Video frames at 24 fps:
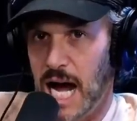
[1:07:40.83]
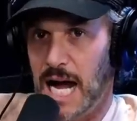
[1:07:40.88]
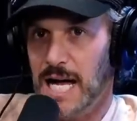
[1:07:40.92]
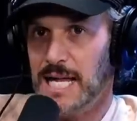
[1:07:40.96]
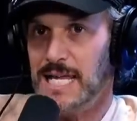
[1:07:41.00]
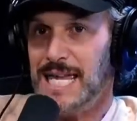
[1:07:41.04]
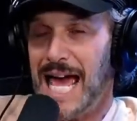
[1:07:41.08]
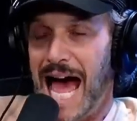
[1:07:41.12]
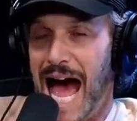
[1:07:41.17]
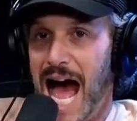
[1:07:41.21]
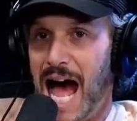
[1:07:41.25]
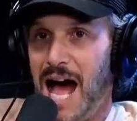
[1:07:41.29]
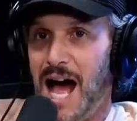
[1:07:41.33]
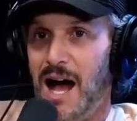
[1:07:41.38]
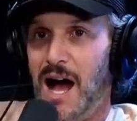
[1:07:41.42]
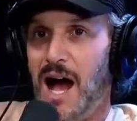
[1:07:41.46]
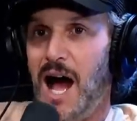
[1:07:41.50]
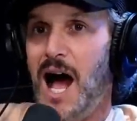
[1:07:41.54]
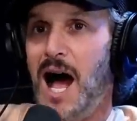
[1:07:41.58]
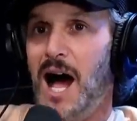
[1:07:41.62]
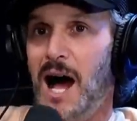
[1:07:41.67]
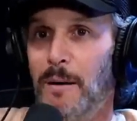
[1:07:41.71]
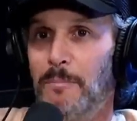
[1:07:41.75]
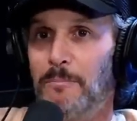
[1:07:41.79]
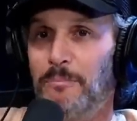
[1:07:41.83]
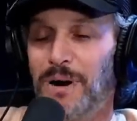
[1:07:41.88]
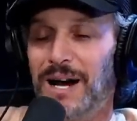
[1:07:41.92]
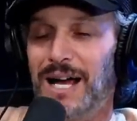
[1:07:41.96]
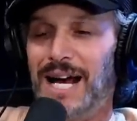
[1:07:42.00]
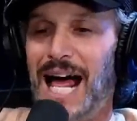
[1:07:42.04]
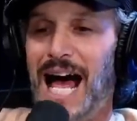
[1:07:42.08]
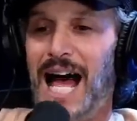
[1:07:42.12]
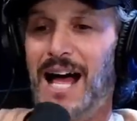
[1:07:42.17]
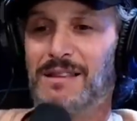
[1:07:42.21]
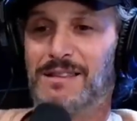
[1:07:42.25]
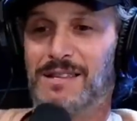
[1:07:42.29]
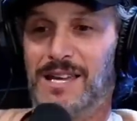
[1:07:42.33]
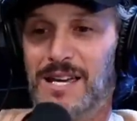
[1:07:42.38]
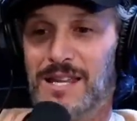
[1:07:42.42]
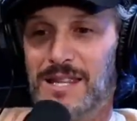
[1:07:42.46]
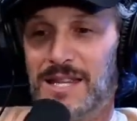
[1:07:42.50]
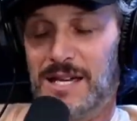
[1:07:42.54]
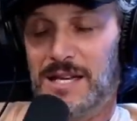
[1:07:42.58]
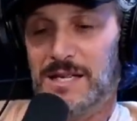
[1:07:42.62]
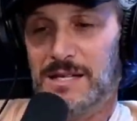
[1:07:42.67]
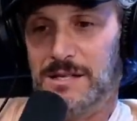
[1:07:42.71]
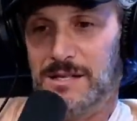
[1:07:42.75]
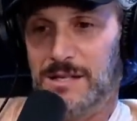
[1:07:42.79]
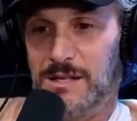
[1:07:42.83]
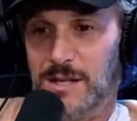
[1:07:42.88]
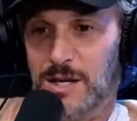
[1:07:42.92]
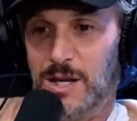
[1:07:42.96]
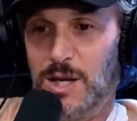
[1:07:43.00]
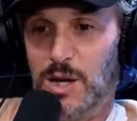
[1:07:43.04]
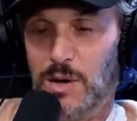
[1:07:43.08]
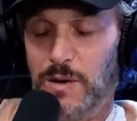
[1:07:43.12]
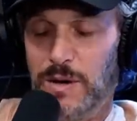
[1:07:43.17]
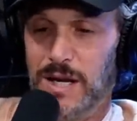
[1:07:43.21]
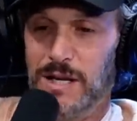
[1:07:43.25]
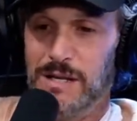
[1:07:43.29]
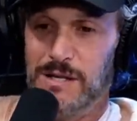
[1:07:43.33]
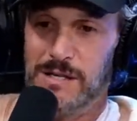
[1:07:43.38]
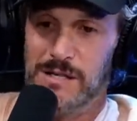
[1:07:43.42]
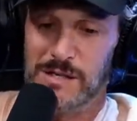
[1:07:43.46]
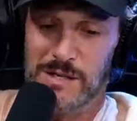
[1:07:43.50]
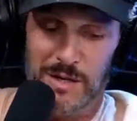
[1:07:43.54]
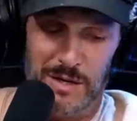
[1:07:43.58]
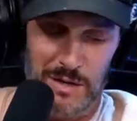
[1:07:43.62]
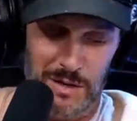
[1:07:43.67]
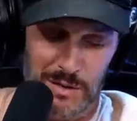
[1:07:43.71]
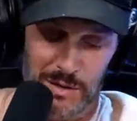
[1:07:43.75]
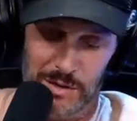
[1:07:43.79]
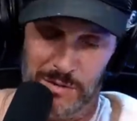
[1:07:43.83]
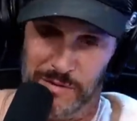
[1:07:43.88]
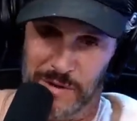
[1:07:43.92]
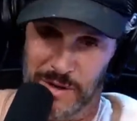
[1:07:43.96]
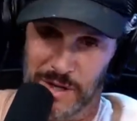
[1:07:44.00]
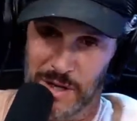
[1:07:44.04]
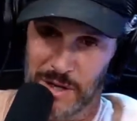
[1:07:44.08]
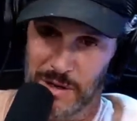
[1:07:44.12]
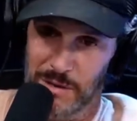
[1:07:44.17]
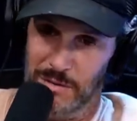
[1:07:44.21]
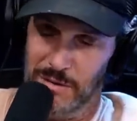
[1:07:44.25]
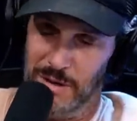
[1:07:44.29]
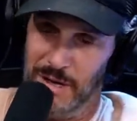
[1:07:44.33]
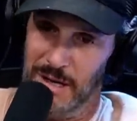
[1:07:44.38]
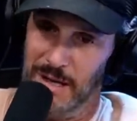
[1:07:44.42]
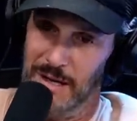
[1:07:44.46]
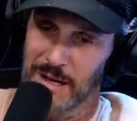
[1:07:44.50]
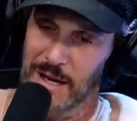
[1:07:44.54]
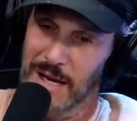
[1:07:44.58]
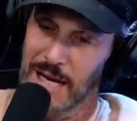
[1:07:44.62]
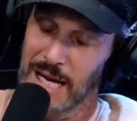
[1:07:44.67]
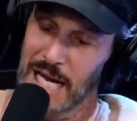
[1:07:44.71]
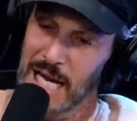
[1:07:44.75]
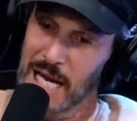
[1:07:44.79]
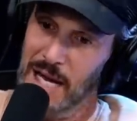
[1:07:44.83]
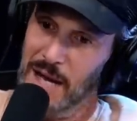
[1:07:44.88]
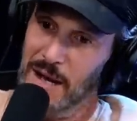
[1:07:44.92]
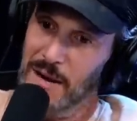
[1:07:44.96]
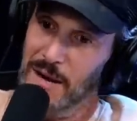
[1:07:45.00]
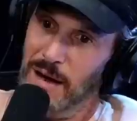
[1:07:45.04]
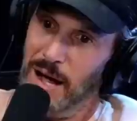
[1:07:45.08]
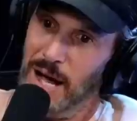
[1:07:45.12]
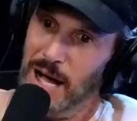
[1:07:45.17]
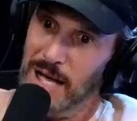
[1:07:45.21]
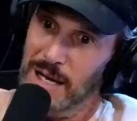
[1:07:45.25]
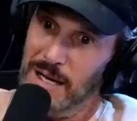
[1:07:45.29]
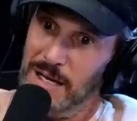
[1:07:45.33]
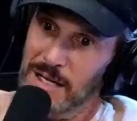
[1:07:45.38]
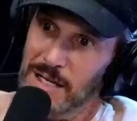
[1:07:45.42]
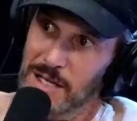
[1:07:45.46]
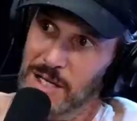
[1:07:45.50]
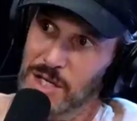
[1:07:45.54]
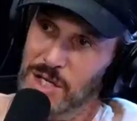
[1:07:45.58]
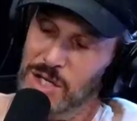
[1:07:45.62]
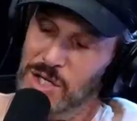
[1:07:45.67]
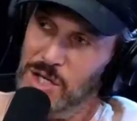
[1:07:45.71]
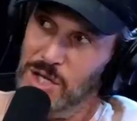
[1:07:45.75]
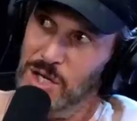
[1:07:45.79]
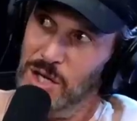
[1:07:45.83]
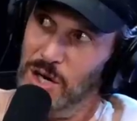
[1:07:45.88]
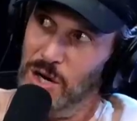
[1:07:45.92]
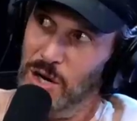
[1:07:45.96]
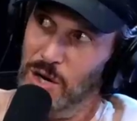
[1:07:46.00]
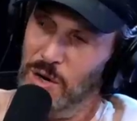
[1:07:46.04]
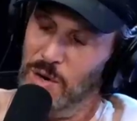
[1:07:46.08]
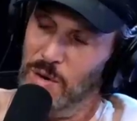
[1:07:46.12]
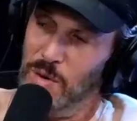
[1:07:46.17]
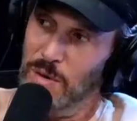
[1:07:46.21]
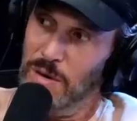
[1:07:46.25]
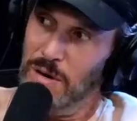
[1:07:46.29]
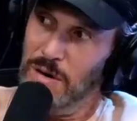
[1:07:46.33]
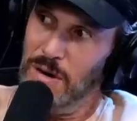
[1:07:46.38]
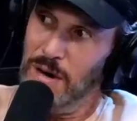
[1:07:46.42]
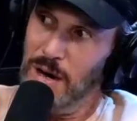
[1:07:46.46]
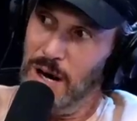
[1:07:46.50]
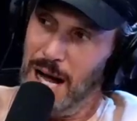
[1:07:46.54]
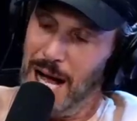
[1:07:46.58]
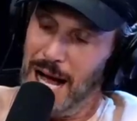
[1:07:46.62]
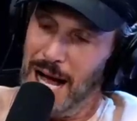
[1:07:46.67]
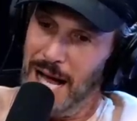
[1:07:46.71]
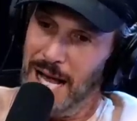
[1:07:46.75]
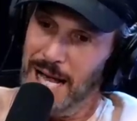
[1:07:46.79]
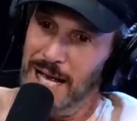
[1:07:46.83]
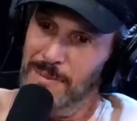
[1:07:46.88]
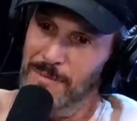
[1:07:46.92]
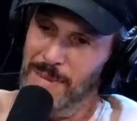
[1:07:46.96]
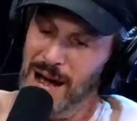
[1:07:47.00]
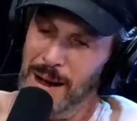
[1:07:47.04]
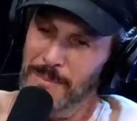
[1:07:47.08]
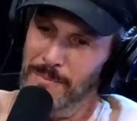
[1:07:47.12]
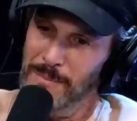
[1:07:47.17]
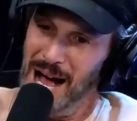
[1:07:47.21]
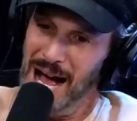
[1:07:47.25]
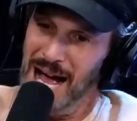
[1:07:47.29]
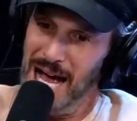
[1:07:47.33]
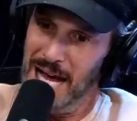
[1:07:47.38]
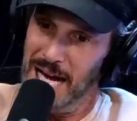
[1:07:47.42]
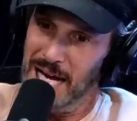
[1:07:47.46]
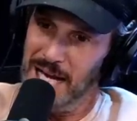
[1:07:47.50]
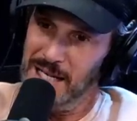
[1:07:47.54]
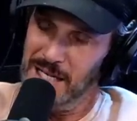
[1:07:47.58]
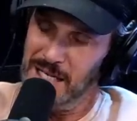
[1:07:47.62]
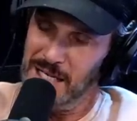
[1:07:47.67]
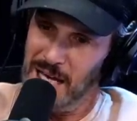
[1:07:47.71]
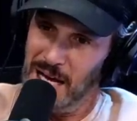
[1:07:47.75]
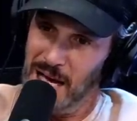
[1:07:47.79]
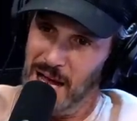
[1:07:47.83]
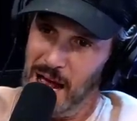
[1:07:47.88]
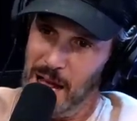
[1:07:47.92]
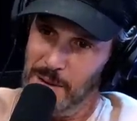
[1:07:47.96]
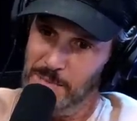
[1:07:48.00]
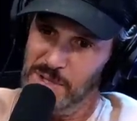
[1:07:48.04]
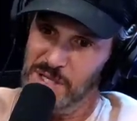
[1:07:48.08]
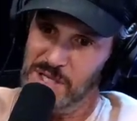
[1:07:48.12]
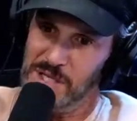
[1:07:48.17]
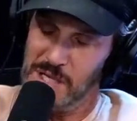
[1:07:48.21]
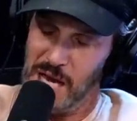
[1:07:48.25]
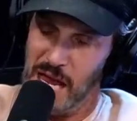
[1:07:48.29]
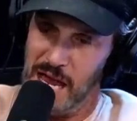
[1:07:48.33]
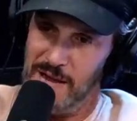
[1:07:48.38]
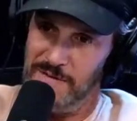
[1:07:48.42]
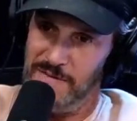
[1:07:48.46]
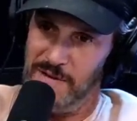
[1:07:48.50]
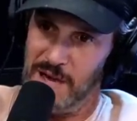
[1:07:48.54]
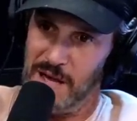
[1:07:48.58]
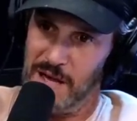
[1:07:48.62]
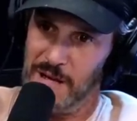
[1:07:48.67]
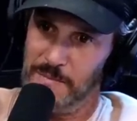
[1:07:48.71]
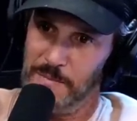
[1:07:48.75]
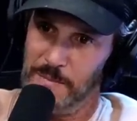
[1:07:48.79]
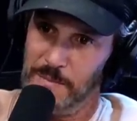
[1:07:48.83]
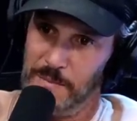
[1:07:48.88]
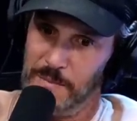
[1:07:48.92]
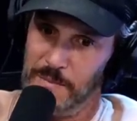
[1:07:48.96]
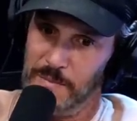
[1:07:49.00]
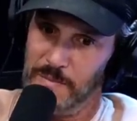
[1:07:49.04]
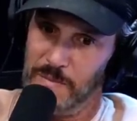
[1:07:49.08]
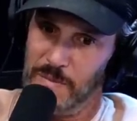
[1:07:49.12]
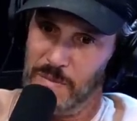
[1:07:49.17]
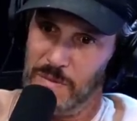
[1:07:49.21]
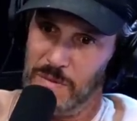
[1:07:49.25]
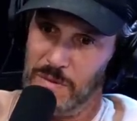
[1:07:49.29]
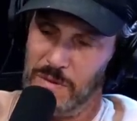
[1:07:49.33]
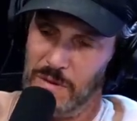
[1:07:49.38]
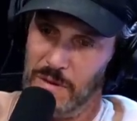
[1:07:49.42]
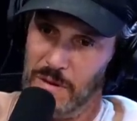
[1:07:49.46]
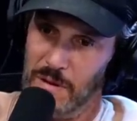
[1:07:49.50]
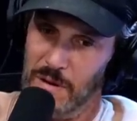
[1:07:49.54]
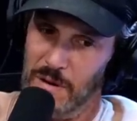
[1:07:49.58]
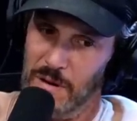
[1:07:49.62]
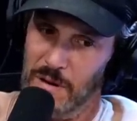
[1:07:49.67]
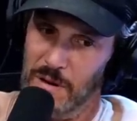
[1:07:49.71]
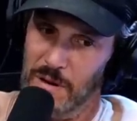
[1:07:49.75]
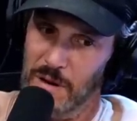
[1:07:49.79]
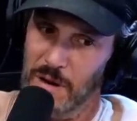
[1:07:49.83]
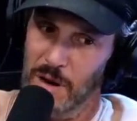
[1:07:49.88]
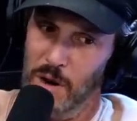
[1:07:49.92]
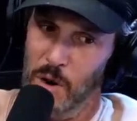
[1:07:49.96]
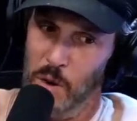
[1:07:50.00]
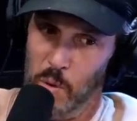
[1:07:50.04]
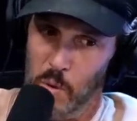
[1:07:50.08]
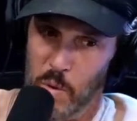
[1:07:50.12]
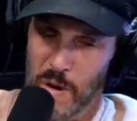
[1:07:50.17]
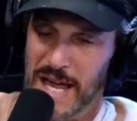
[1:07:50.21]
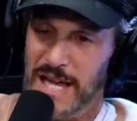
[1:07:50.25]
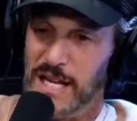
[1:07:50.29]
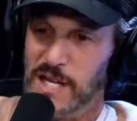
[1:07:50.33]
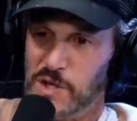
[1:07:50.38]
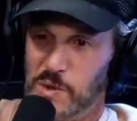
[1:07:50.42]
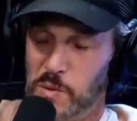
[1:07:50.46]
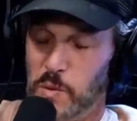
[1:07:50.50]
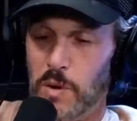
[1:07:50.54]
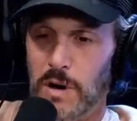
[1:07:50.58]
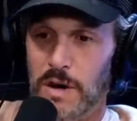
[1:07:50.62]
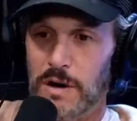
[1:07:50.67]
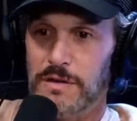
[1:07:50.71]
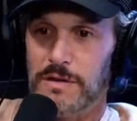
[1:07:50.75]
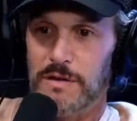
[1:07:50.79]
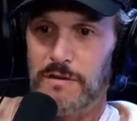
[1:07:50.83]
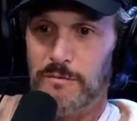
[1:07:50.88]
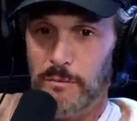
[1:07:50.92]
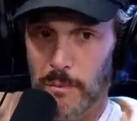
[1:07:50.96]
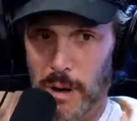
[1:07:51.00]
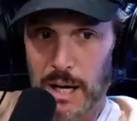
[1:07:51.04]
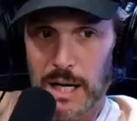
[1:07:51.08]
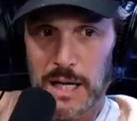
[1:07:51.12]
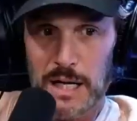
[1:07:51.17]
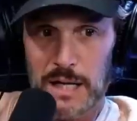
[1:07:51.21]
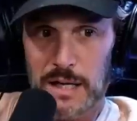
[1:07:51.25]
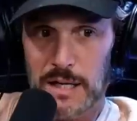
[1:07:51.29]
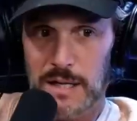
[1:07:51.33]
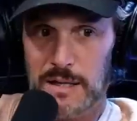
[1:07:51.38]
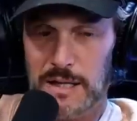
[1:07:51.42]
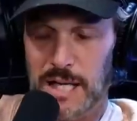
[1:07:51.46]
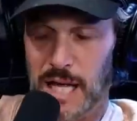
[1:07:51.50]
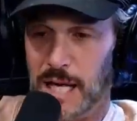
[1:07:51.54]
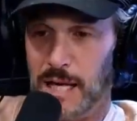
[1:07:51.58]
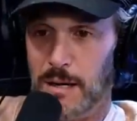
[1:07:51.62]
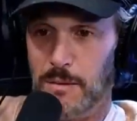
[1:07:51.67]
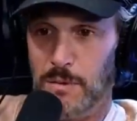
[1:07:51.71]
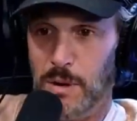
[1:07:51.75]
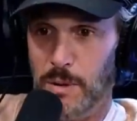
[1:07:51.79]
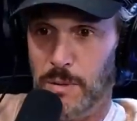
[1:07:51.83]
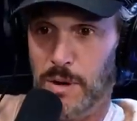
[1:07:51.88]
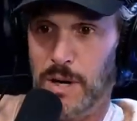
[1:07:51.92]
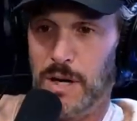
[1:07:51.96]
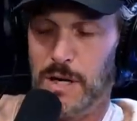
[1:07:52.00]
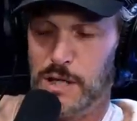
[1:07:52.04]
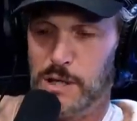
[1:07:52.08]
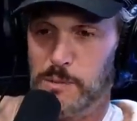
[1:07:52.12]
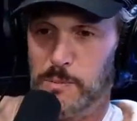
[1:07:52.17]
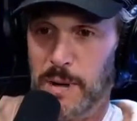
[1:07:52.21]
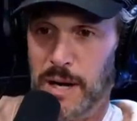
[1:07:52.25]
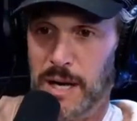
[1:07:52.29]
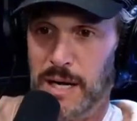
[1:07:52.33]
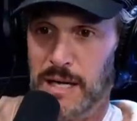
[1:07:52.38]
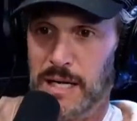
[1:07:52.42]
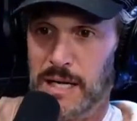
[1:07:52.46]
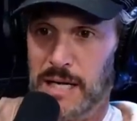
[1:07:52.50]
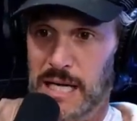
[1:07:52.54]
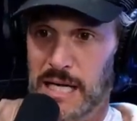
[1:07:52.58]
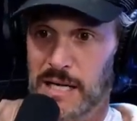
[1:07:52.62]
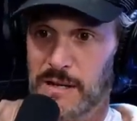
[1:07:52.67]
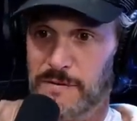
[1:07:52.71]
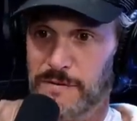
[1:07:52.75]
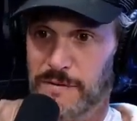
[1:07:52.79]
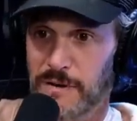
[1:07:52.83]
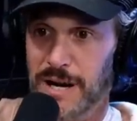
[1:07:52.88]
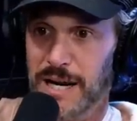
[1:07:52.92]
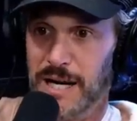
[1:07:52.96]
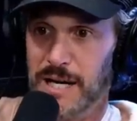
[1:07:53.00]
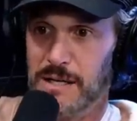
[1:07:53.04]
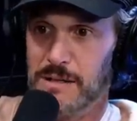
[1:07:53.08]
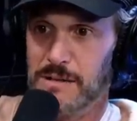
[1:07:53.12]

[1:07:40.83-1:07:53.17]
Yeah. But I'll tell you this. You know what else is good news for you? You know, in my mind, I'm saving a week's worth of money that we were going to spend in France.